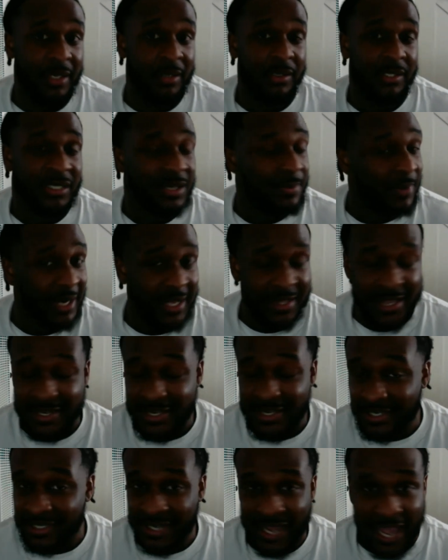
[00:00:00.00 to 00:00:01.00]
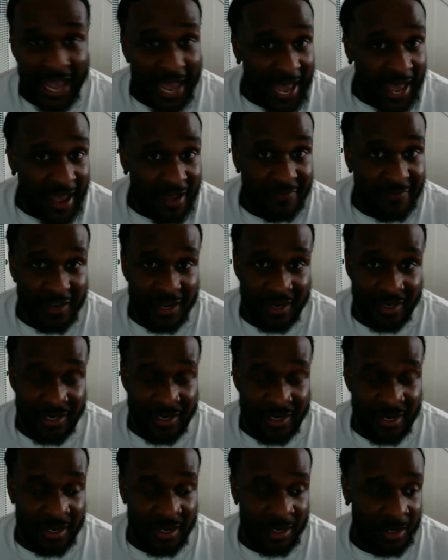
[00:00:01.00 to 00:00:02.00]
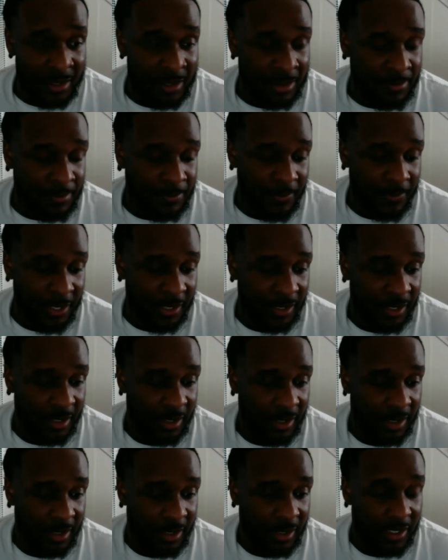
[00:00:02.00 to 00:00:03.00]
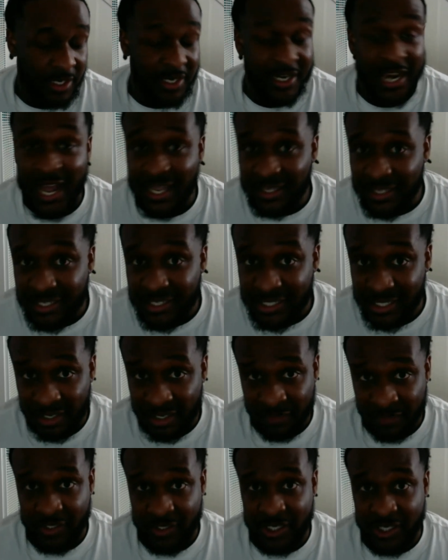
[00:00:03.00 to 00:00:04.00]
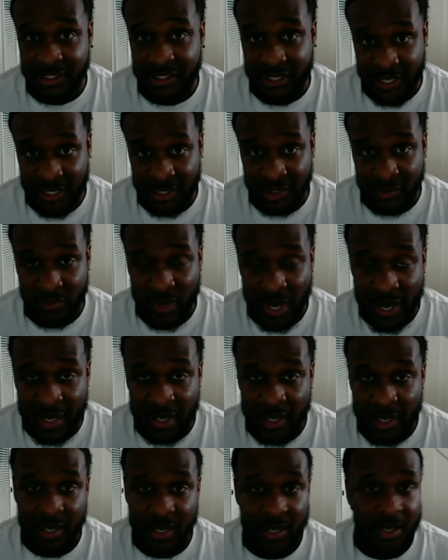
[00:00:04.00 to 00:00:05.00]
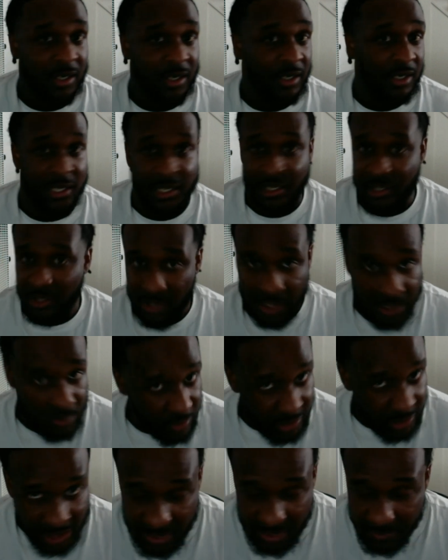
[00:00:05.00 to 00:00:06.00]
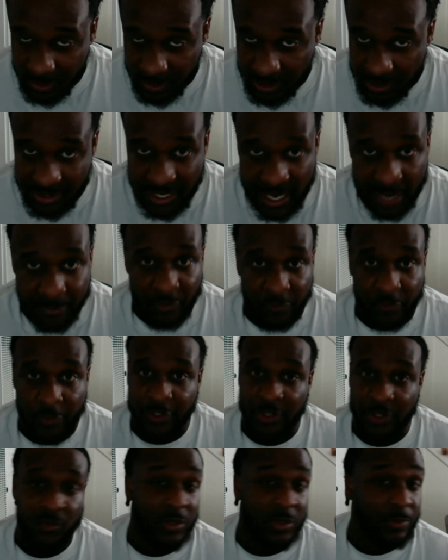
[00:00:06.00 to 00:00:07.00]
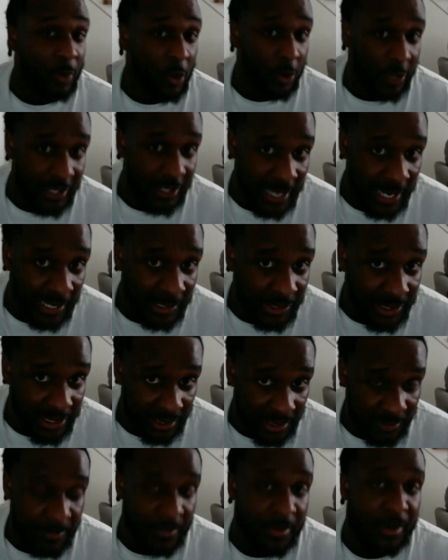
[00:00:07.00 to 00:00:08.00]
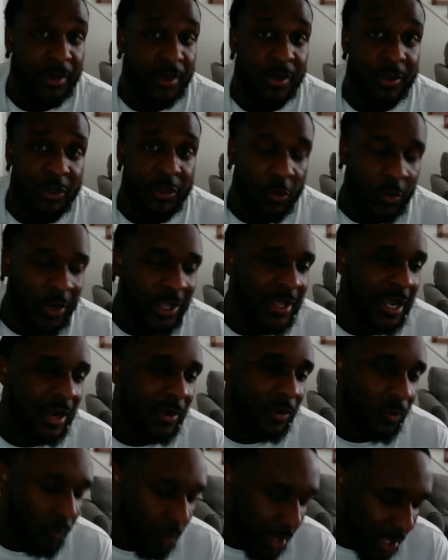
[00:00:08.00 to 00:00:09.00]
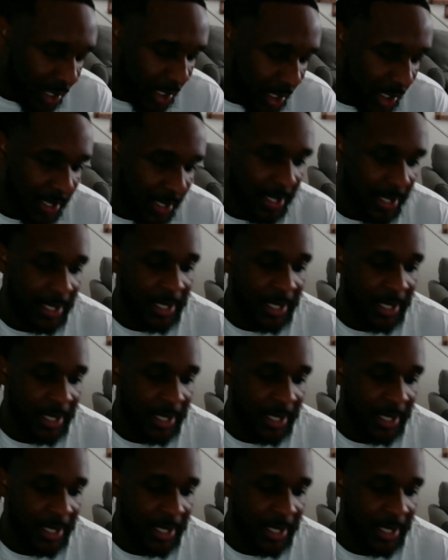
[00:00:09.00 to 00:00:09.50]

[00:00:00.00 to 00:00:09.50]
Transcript: somebody that doesn't have any knowledge of these things, right? He was keeping the Sabbath with us. We broke it down to him the way that we